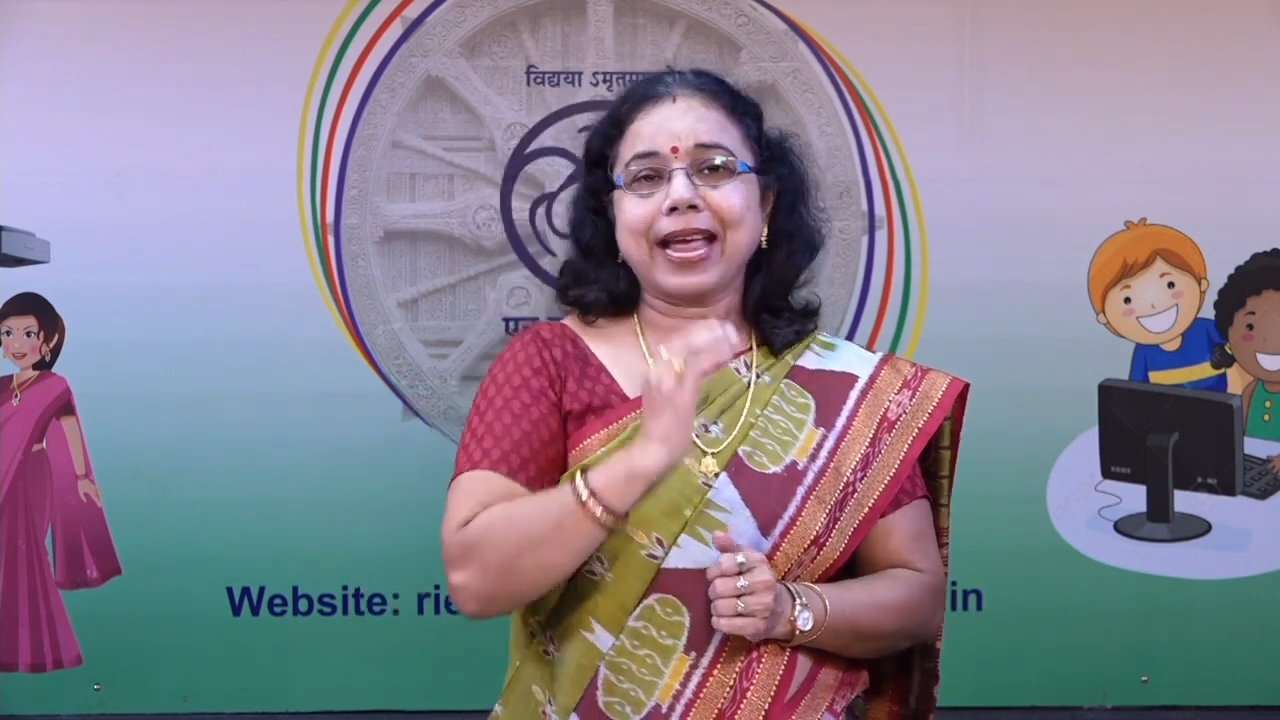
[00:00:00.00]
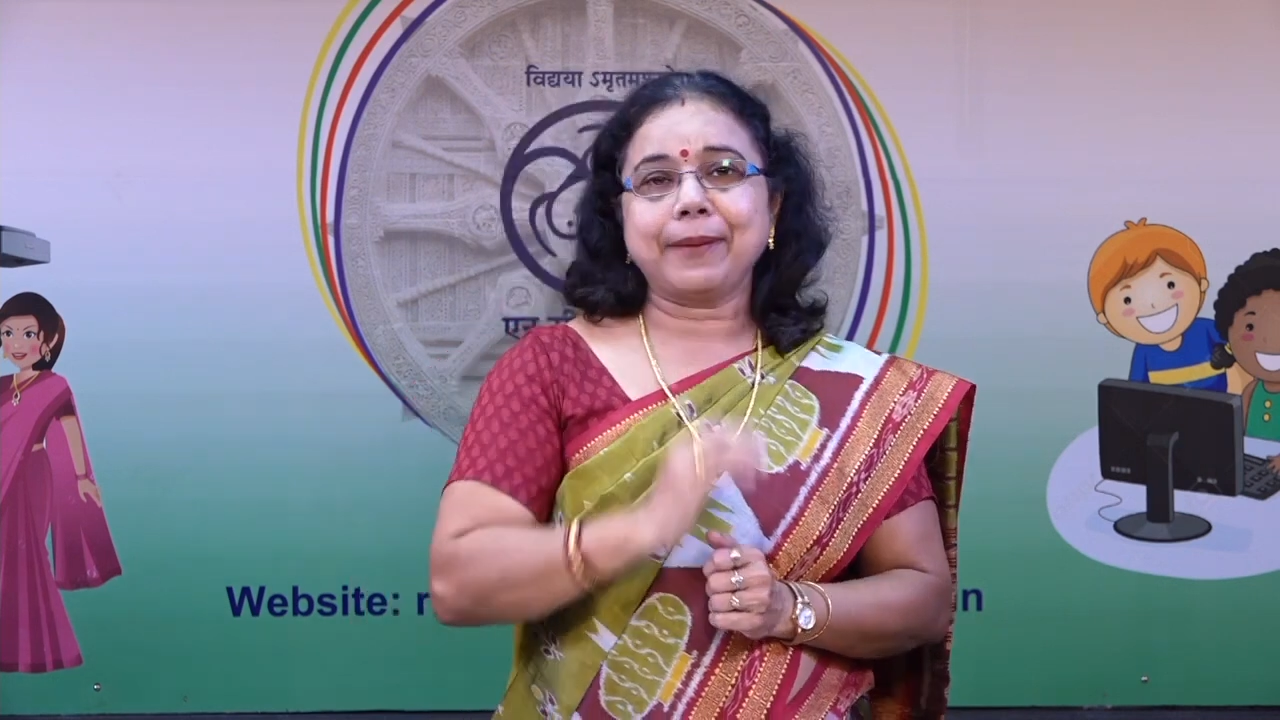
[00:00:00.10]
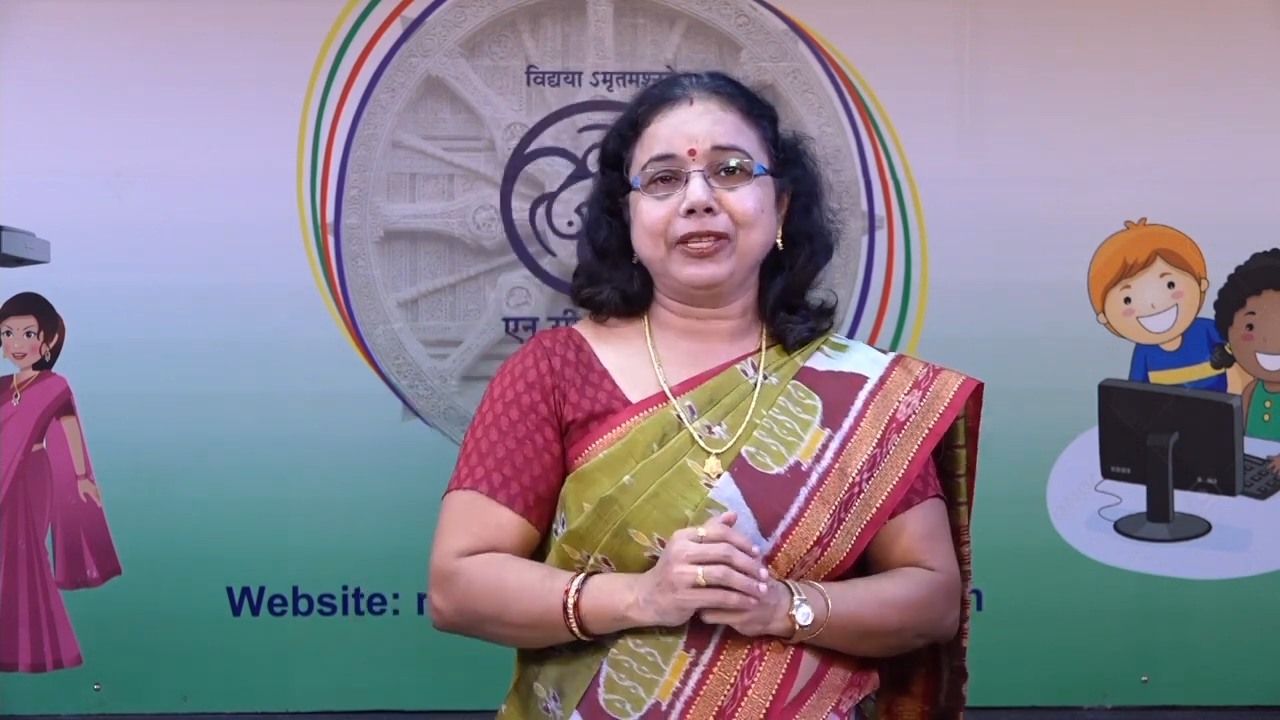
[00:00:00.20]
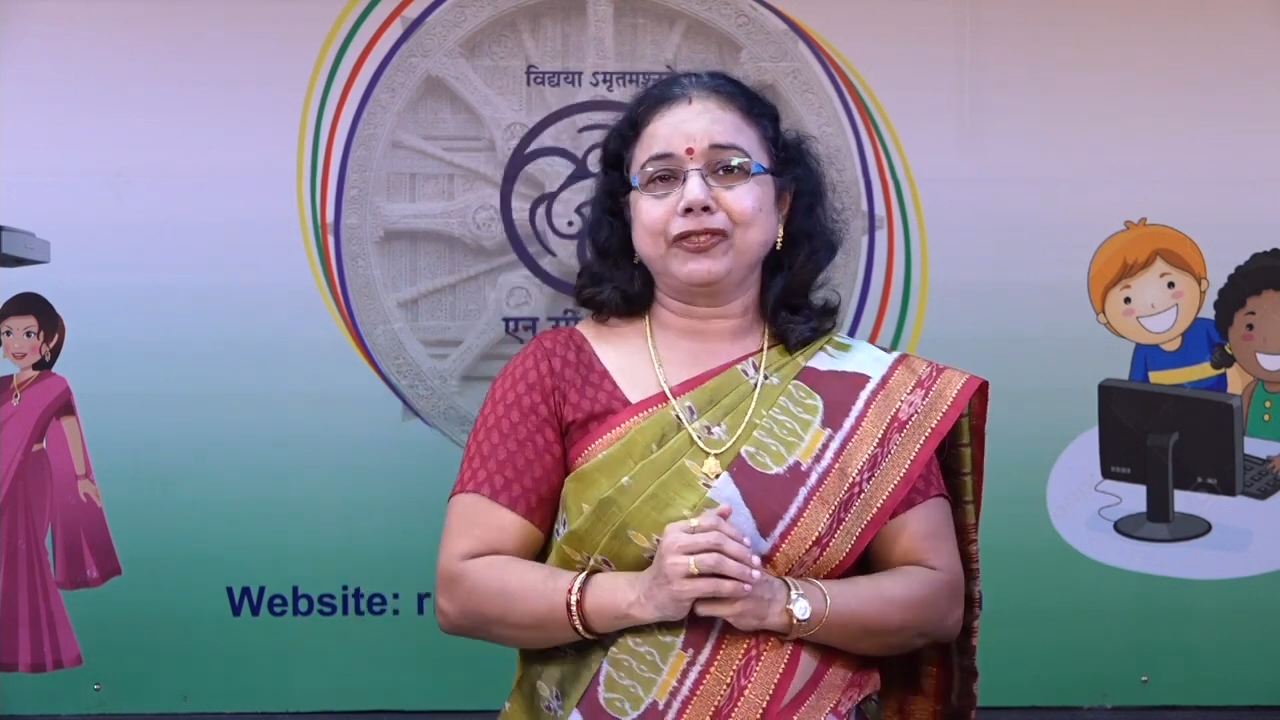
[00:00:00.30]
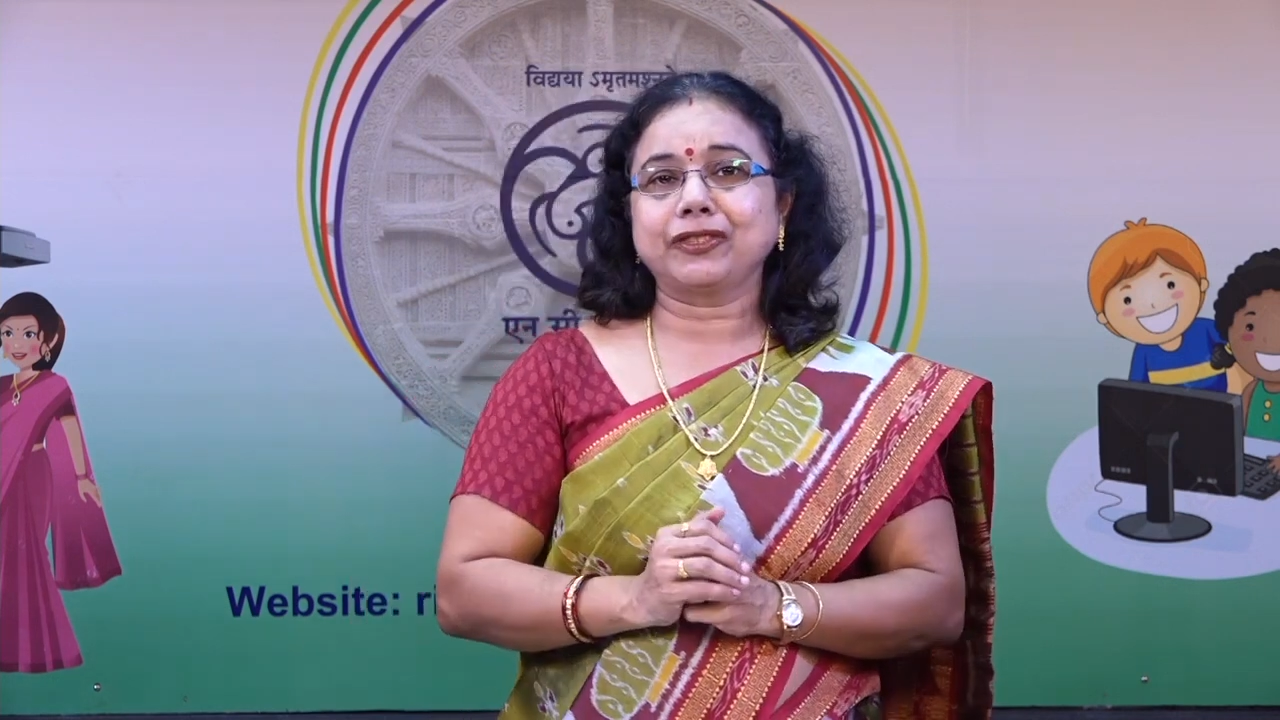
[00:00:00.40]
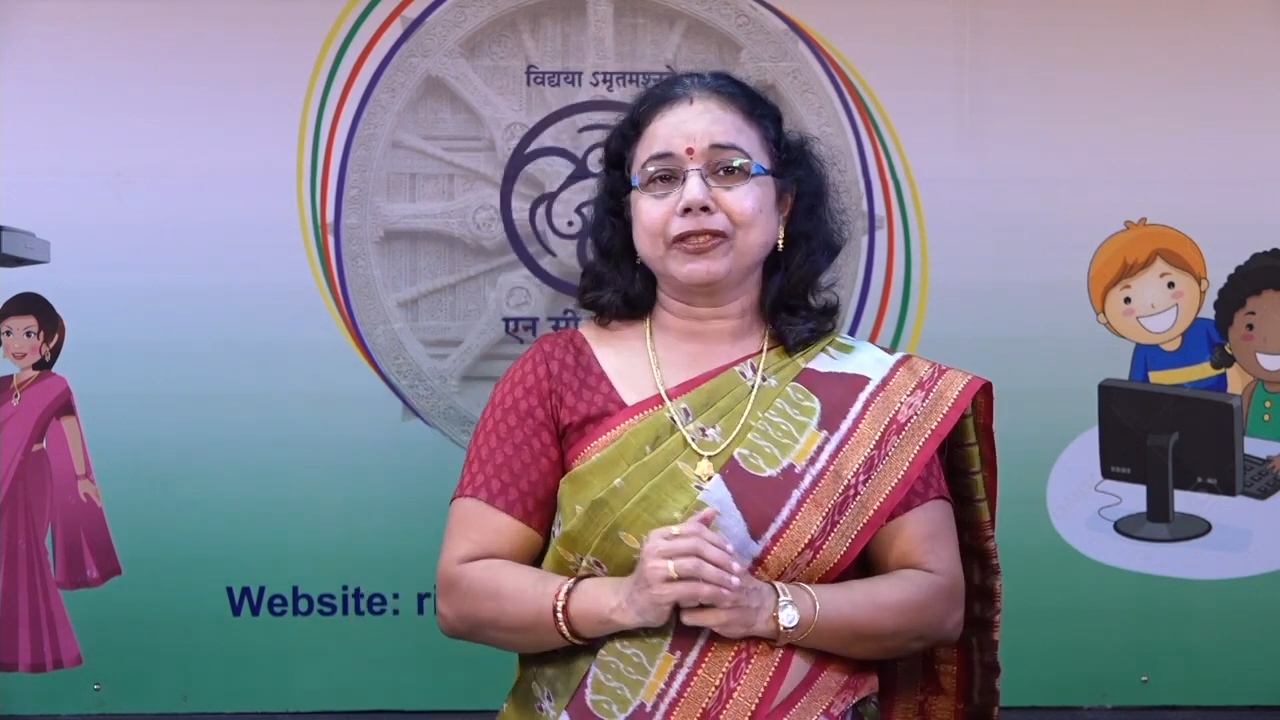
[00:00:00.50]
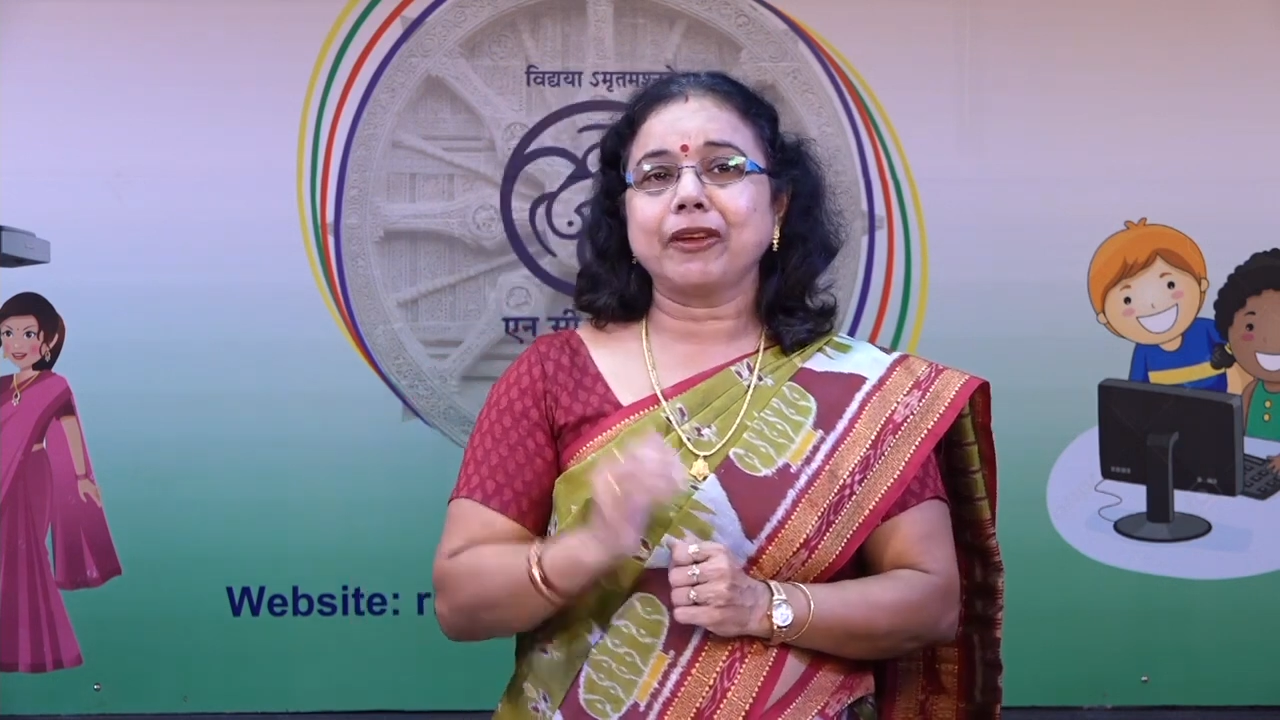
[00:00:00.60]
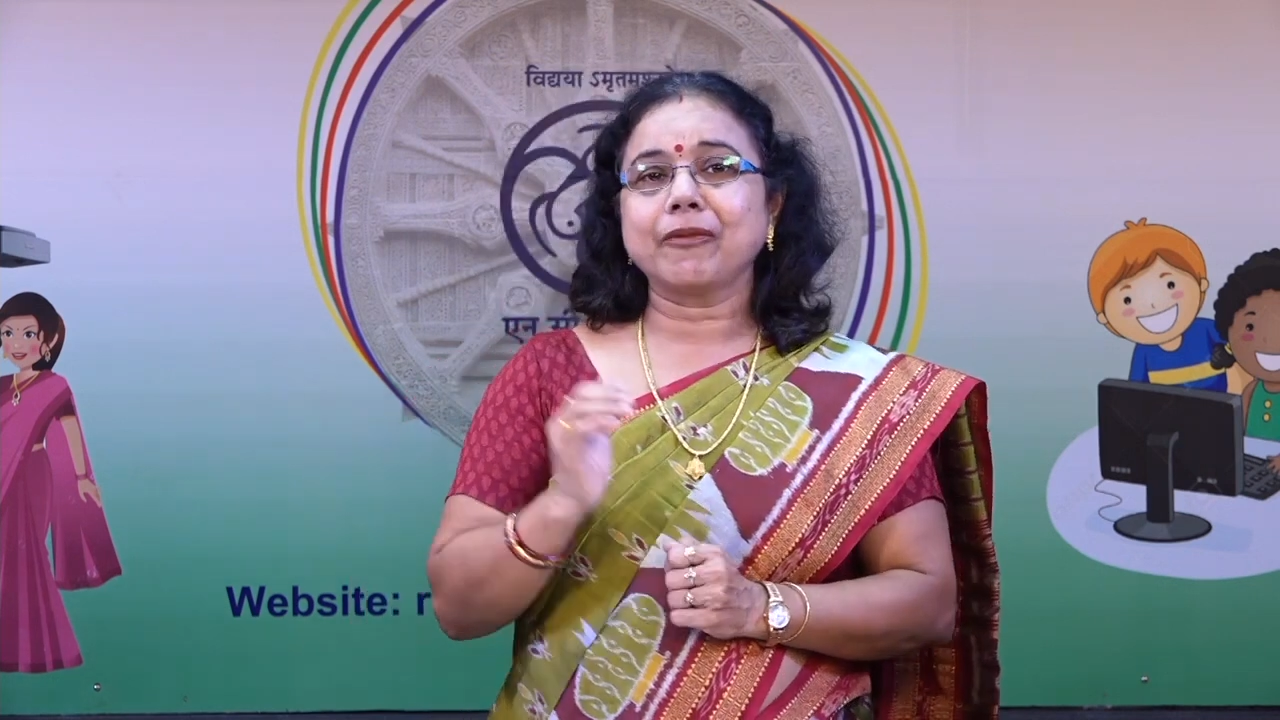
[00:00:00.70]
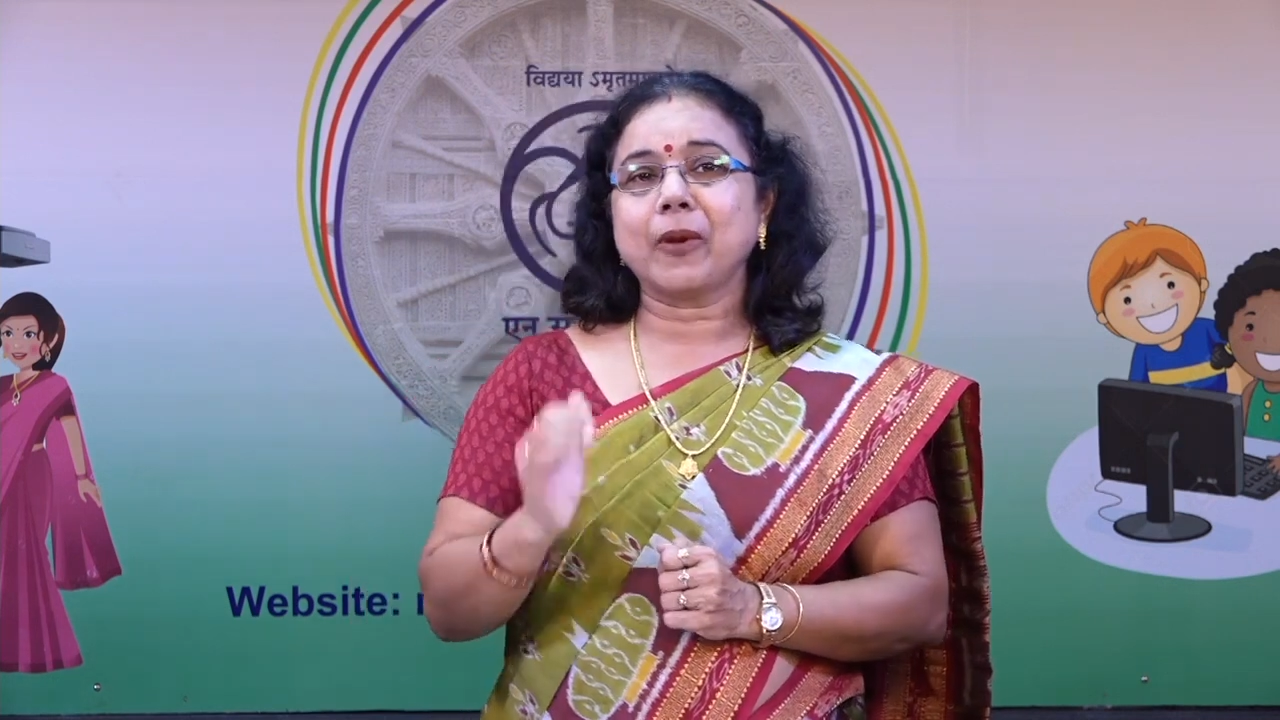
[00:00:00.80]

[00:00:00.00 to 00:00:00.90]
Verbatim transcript: dimension of